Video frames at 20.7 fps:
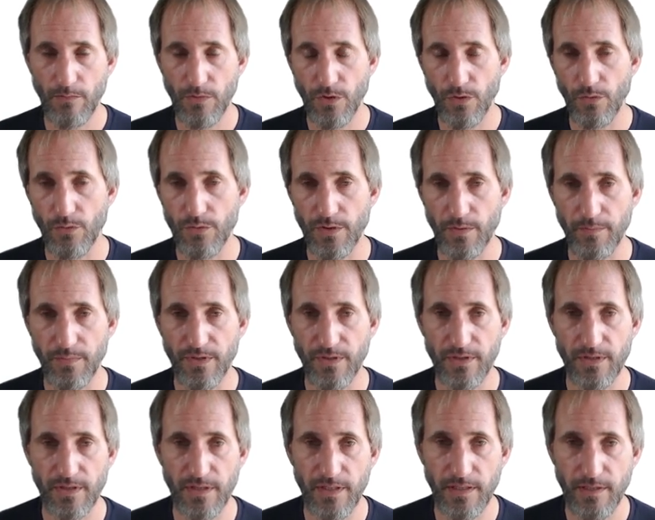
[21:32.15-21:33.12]
code a
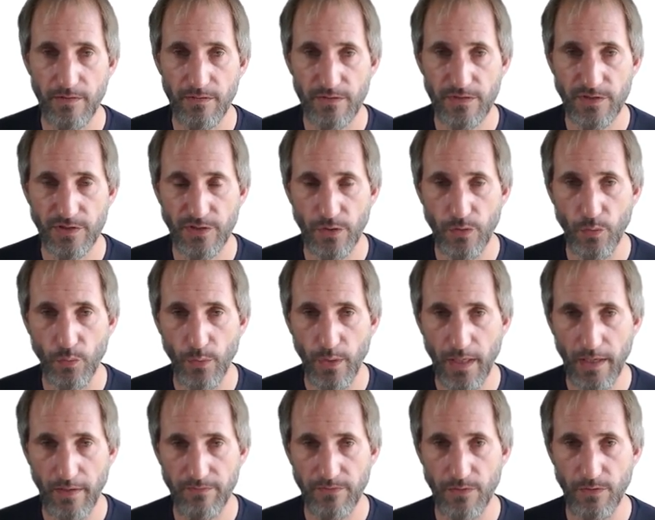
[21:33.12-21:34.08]
bit here. So
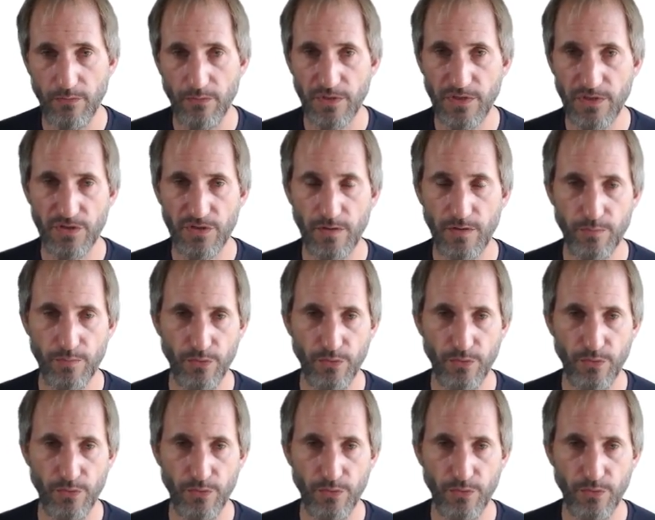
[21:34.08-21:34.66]
we have the original